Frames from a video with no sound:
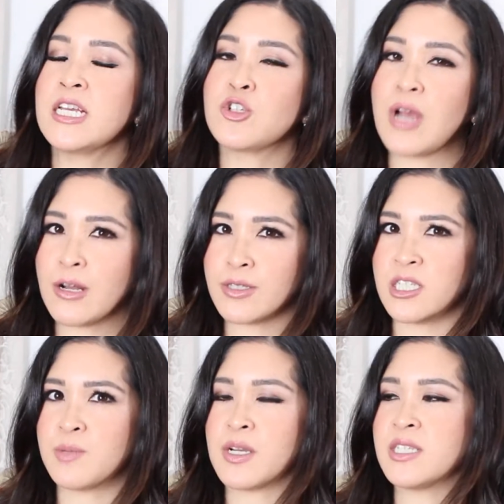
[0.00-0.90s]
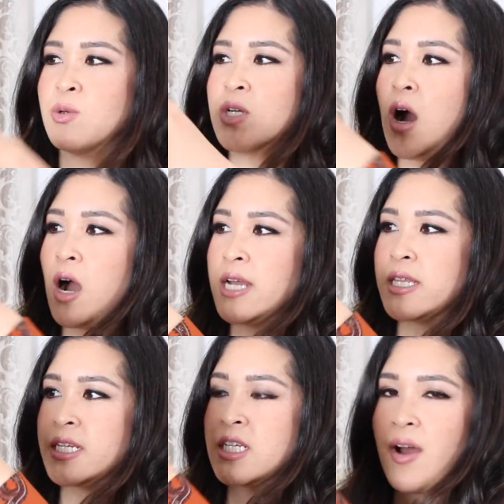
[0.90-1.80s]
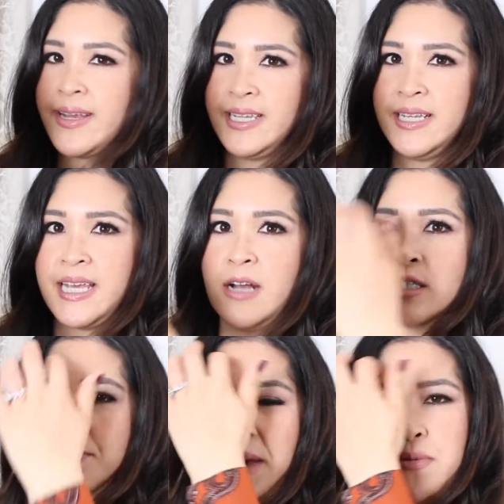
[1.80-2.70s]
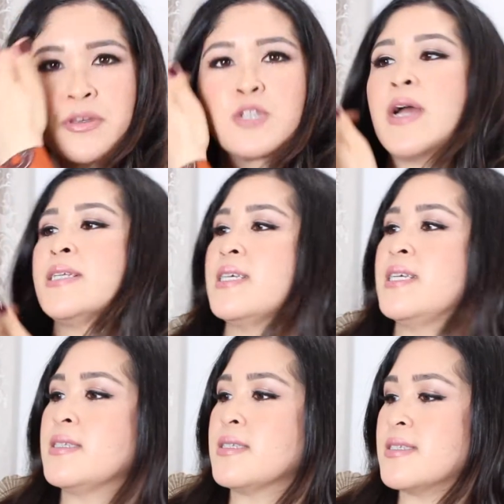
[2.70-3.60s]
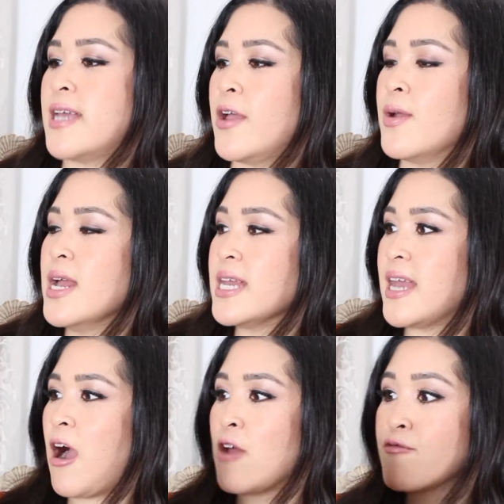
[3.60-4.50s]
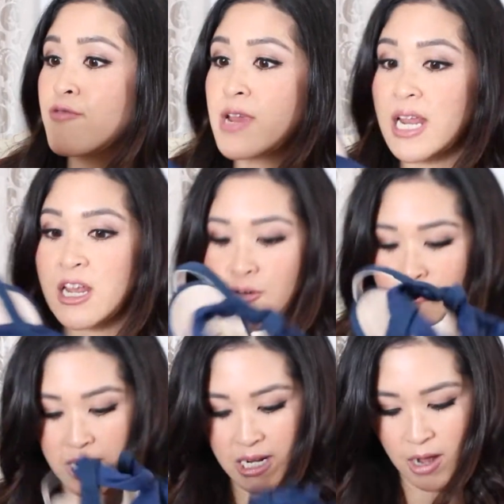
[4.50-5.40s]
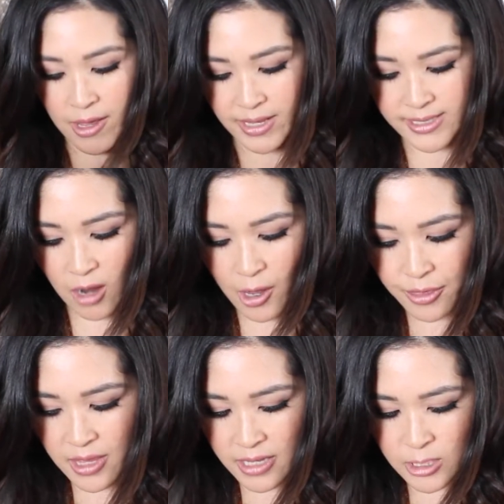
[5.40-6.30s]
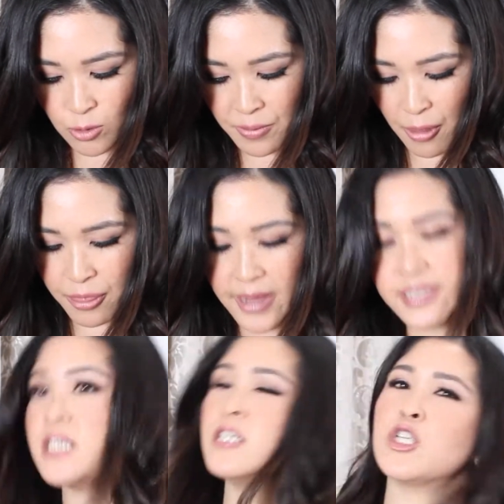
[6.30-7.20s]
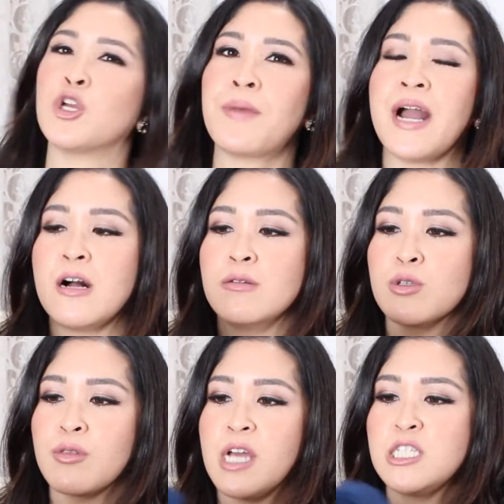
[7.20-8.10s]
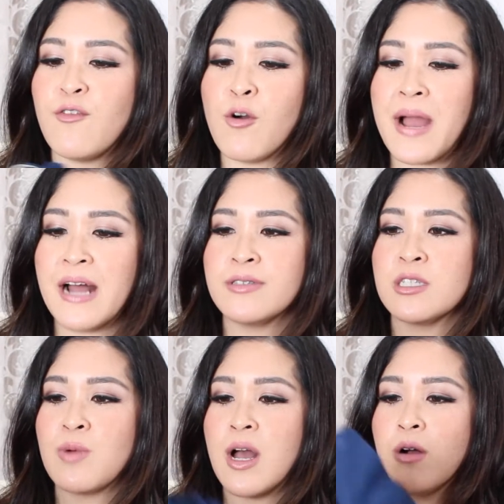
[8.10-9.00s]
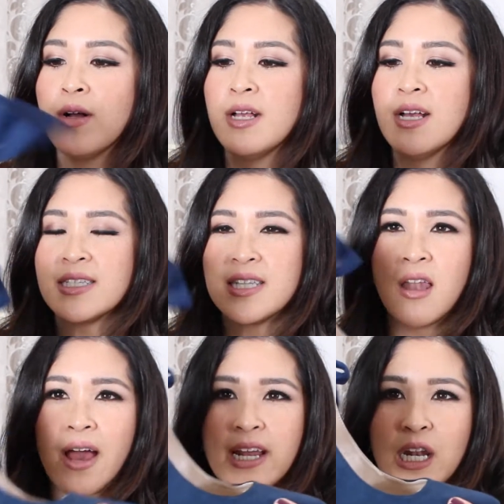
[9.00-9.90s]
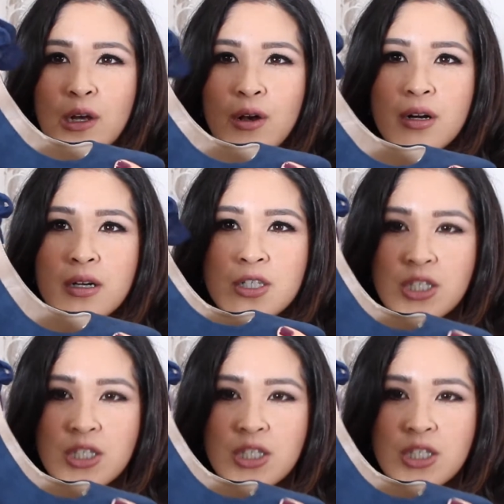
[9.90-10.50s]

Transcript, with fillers: trousers because it would hide the tie detail so maybe with dresses so yeah I really really like these I think these are about 32 pounds or 34 pounds as well so like look